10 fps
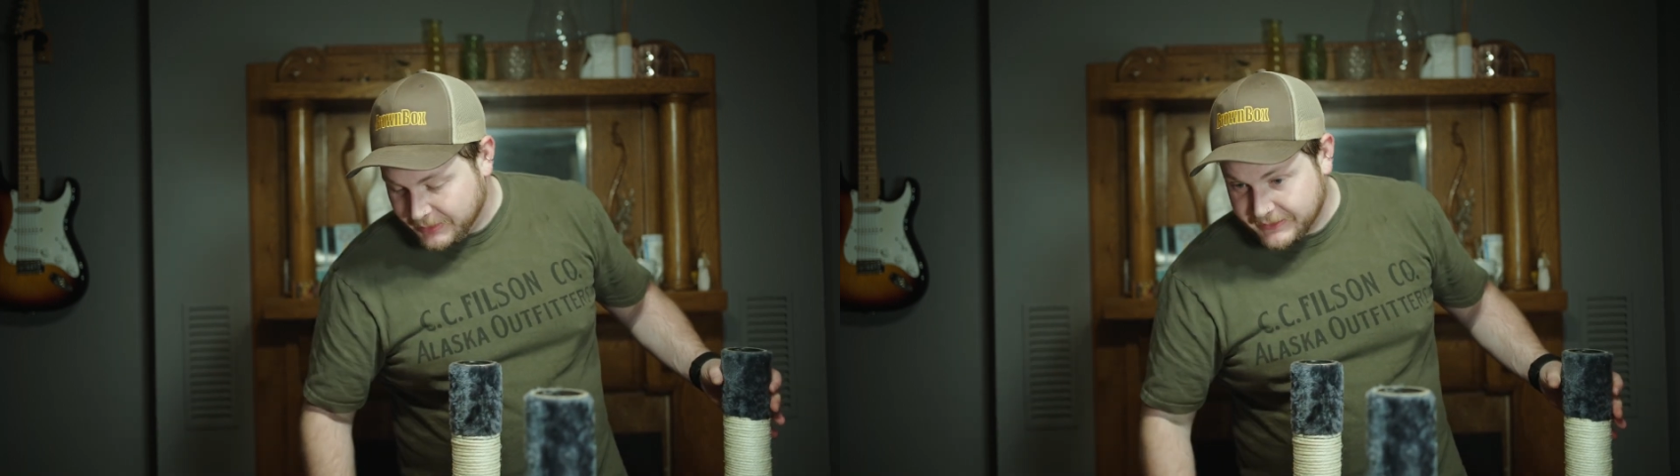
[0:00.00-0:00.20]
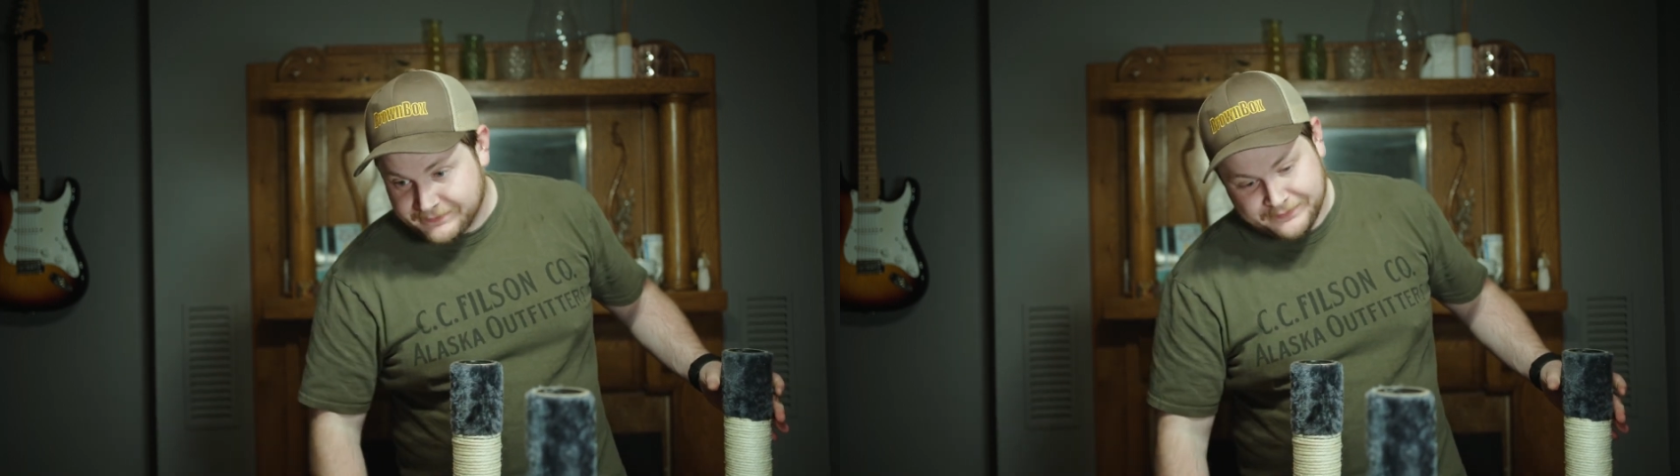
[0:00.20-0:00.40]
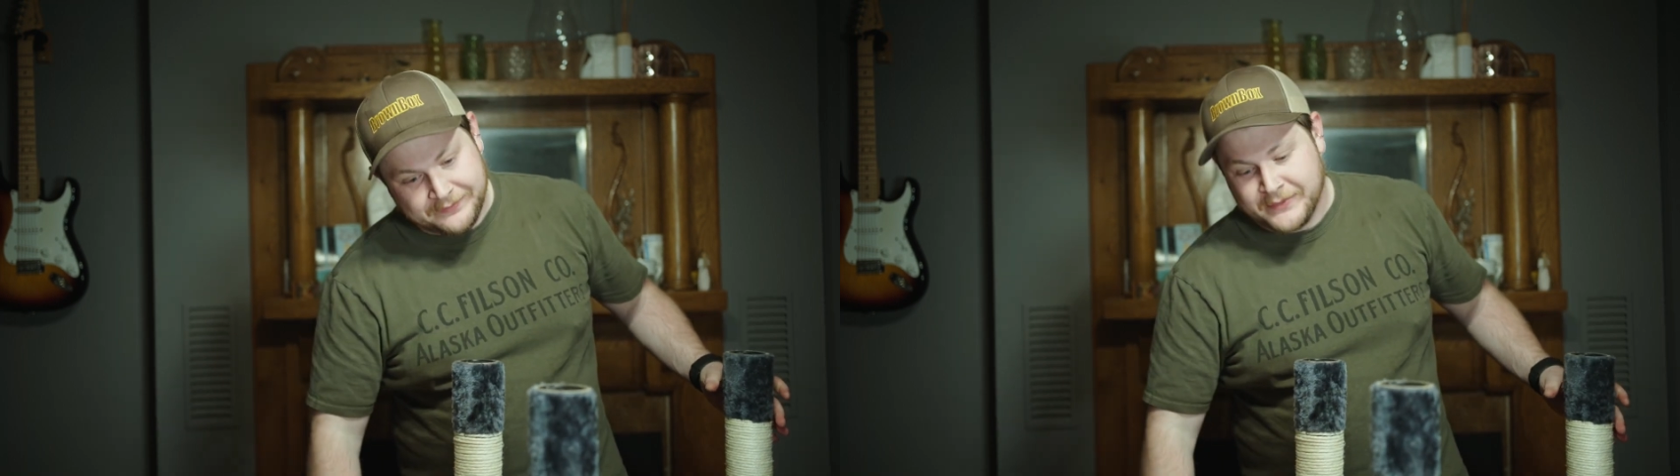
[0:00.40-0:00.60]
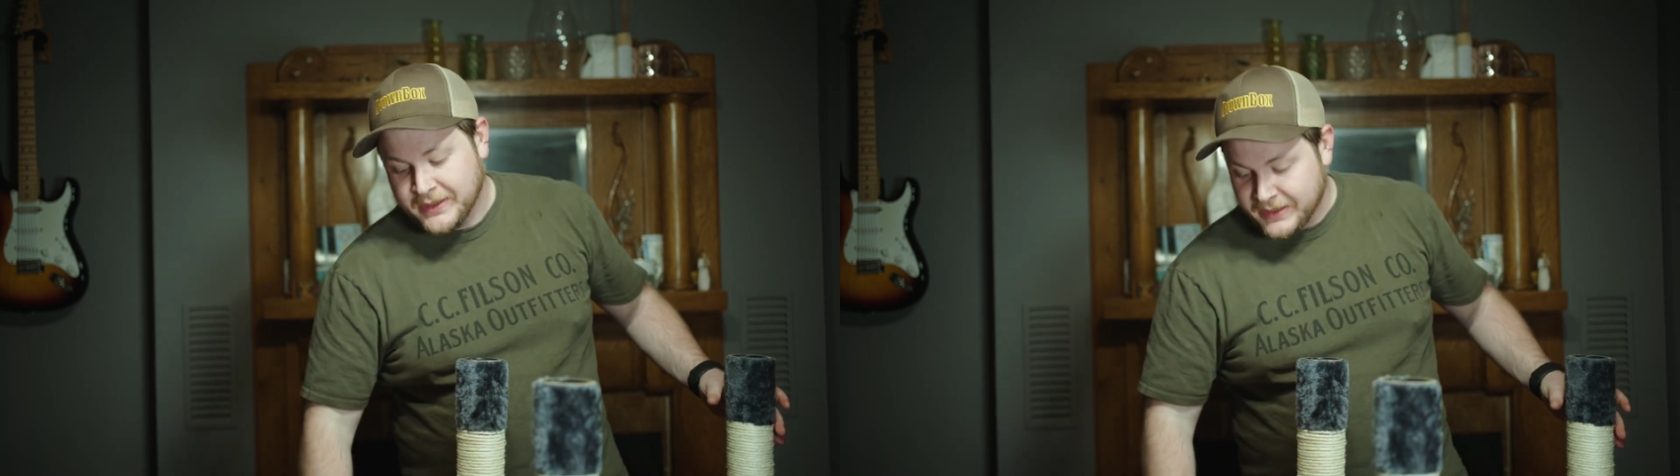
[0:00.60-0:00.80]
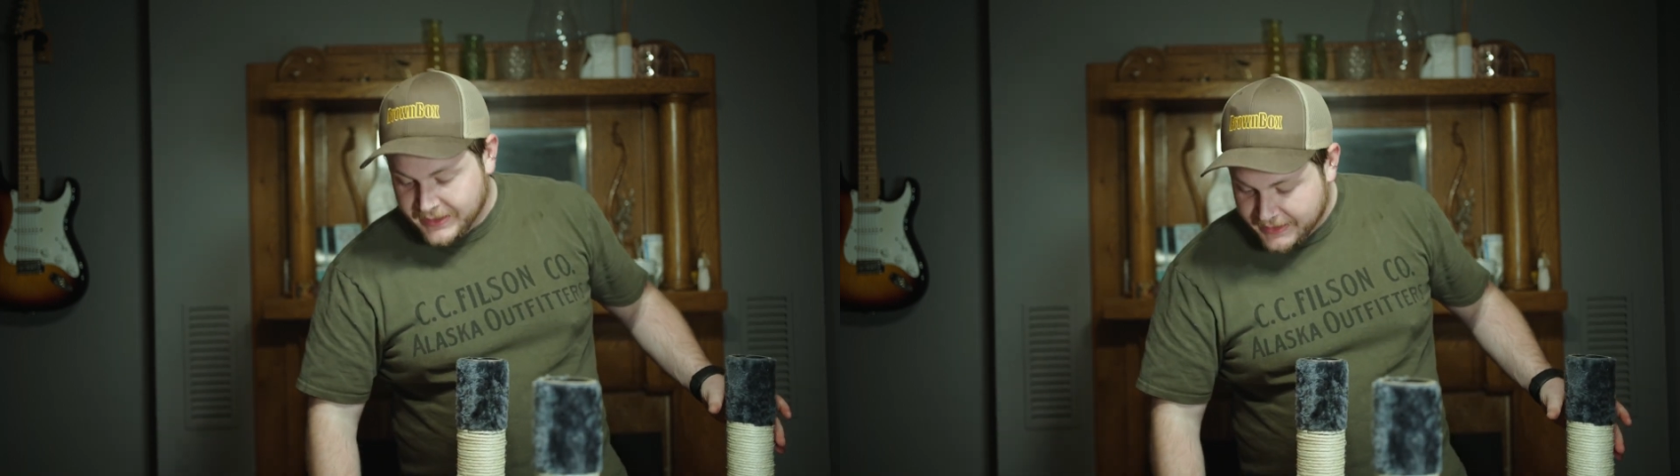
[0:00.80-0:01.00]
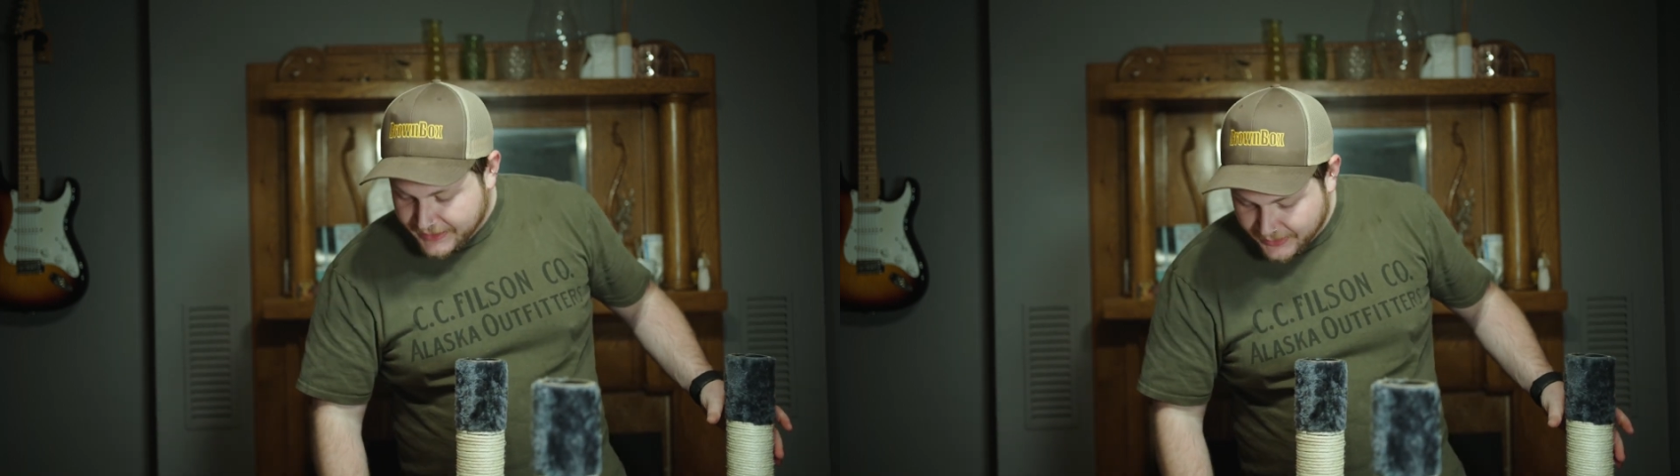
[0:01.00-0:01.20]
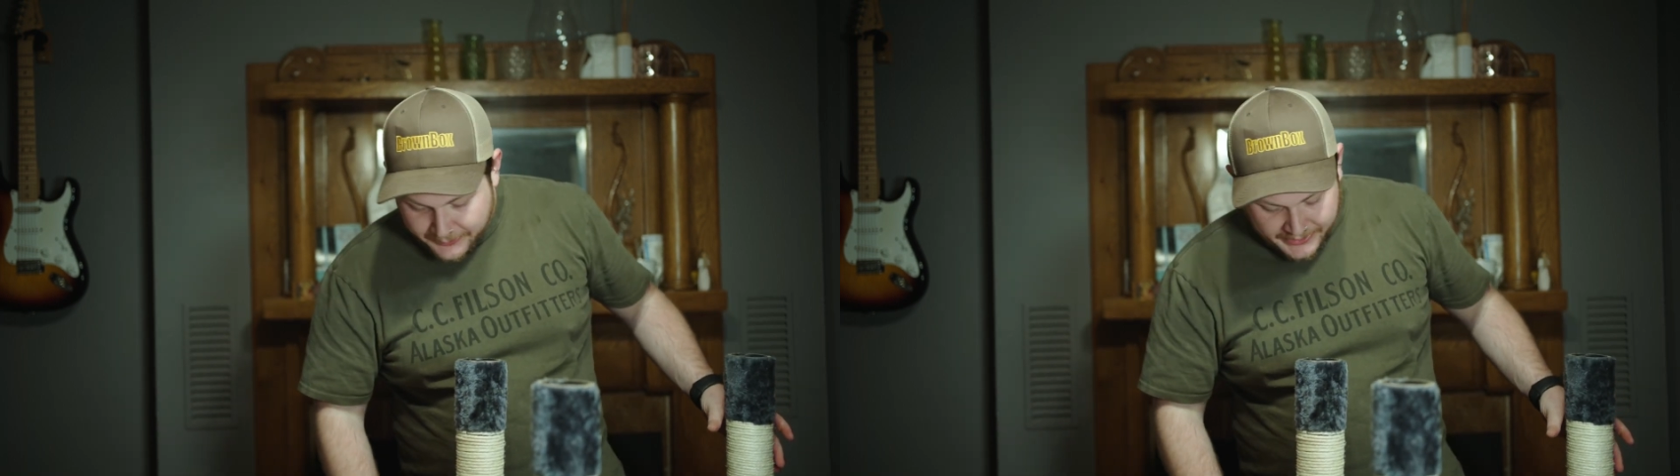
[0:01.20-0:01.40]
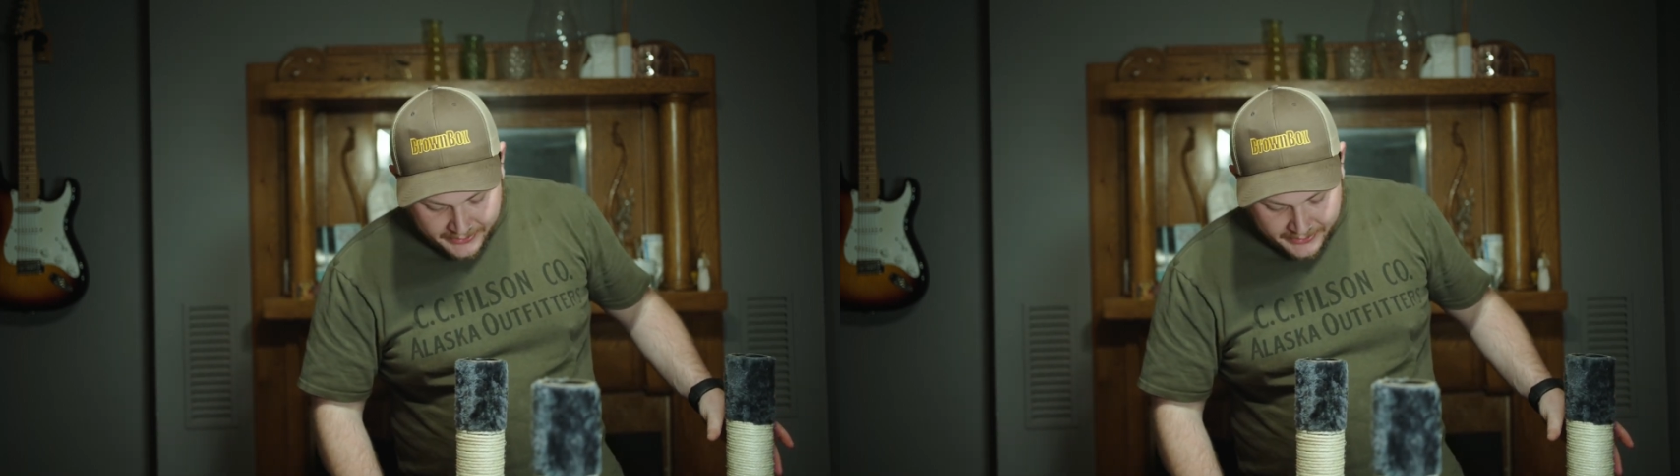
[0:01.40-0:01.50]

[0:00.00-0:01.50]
but here we